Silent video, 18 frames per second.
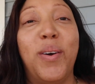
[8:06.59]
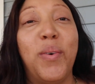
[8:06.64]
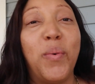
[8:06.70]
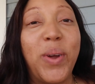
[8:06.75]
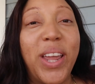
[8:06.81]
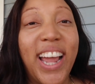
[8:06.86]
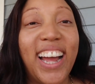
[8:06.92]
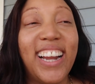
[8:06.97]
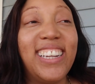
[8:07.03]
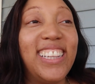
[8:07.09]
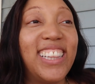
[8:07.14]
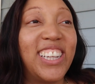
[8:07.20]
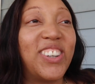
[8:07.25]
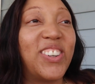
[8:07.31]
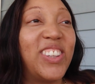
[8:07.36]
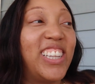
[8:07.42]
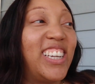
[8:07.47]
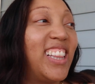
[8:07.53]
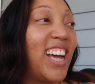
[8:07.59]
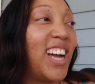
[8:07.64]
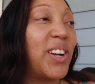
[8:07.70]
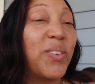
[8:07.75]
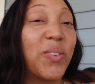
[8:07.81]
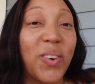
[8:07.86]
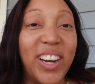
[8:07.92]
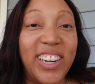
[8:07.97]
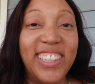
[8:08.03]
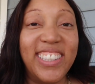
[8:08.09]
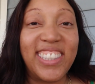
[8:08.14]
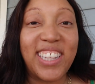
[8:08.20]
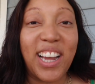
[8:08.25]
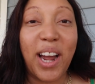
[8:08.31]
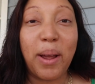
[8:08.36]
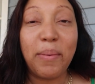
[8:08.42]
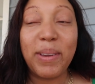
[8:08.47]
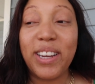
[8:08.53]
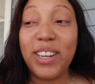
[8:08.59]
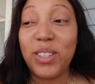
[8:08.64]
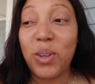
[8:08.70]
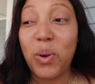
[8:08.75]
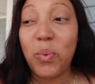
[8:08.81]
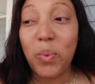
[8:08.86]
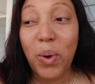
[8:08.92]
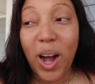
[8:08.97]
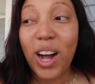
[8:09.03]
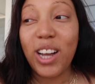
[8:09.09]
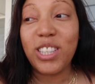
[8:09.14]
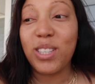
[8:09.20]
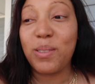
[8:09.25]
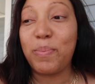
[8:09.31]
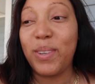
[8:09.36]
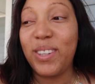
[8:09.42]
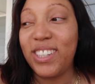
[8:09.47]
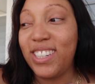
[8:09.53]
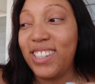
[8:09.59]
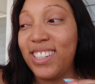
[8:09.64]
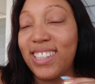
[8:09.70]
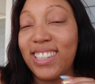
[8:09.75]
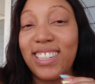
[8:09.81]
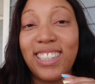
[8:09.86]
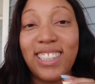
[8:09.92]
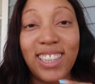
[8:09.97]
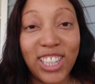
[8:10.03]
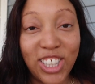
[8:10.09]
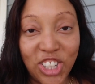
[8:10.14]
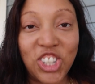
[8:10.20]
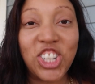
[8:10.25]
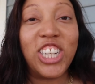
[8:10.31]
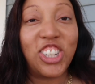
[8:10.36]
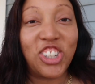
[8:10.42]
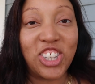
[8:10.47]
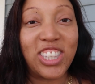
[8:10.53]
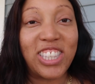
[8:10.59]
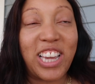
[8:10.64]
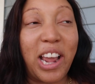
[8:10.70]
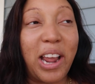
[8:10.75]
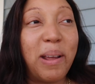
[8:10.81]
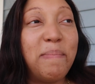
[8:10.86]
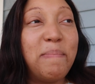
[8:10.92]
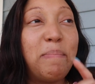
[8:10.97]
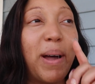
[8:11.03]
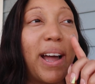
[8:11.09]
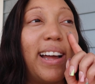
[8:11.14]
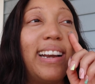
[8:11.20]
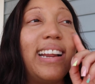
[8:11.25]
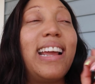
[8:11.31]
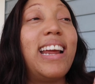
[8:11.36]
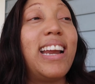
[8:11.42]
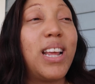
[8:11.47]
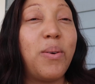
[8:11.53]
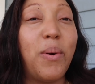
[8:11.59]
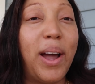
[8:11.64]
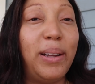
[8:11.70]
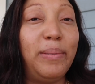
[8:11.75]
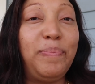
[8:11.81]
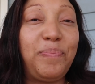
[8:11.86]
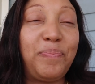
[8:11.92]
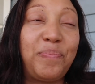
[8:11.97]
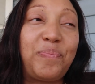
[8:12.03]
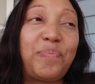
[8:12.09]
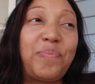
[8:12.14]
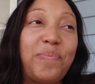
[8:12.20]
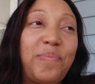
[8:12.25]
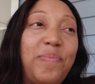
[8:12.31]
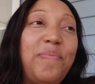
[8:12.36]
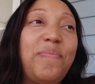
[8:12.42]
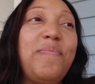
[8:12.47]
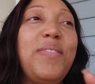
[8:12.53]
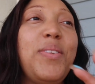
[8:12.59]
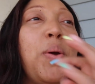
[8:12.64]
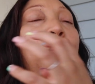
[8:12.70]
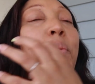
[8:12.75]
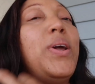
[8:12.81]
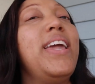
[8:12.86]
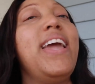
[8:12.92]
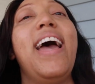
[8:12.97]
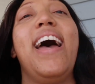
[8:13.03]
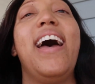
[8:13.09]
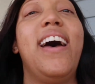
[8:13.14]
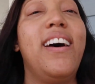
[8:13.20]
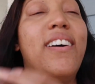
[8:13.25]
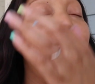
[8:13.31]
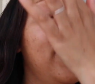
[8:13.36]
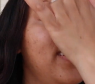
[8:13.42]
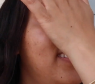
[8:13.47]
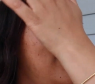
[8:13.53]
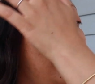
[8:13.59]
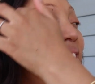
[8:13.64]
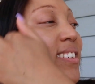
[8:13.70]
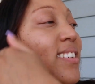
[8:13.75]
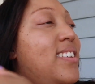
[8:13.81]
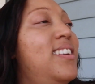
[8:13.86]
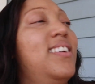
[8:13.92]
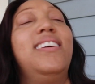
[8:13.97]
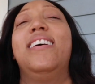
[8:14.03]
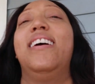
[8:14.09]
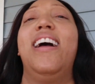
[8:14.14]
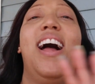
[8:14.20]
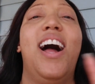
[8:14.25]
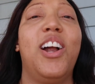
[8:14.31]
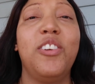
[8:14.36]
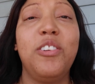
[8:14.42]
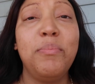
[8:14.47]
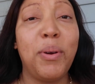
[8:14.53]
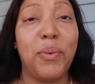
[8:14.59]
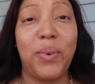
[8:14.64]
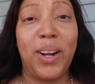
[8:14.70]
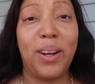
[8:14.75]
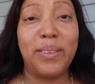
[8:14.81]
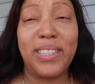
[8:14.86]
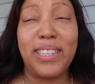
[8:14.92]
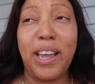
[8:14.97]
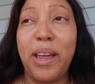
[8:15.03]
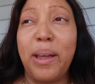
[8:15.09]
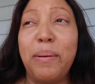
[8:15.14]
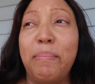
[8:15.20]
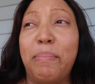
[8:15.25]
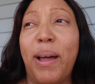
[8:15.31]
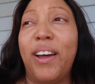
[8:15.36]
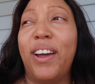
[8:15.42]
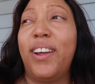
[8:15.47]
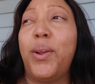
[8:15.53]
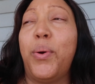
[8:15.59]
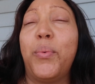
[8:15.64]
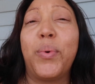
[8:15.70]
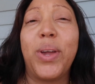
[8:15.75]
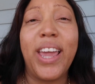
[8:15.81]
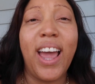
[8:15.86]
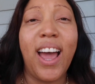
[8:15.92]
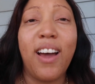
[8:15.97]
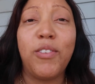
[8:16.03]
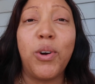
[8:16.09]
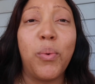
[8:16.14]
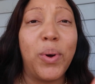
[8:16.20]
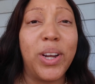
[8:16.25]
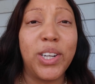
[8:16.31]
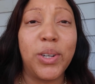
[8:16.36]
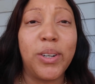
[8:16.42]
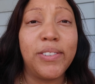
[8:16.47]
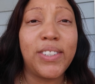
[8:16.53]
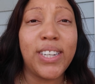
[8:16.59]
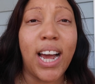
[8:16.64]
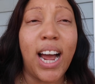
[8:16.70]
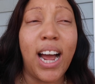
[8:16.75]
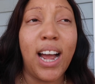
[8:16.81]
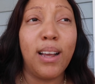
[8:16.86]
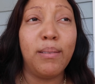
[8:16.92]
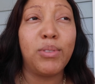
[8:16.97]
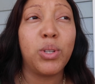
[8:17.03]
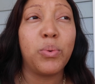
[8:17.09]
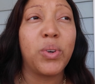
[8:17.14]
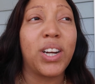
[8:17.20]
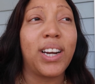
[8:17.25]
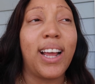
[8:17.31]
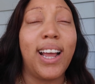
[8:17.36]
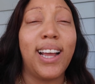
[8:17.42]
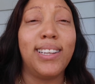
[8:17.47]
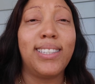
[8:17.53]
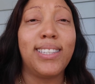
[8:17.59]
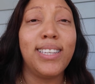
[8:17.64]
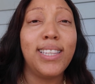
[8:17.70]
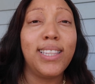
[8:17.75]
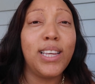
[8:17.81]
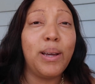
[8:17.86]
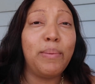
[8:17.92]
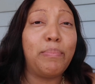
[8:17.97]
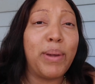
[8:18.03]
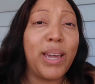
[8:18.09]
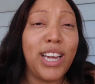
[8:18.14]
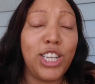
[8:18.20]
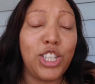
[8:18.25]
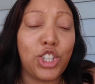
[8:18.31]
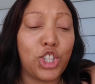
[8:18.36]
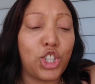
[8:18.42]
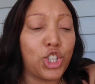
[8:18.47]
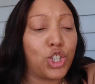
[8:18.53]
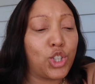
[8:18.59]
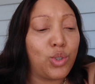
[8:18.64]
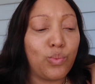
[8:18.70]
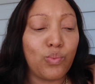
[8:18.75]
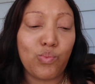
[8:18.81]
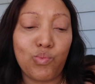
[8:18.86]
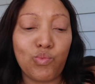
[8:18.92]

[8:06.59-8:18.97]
we had to literally like run inside because a wasp legit just came. But anyway, we have I don't remember what I was saying, but we have a window of time, so we're gonna head to the beach.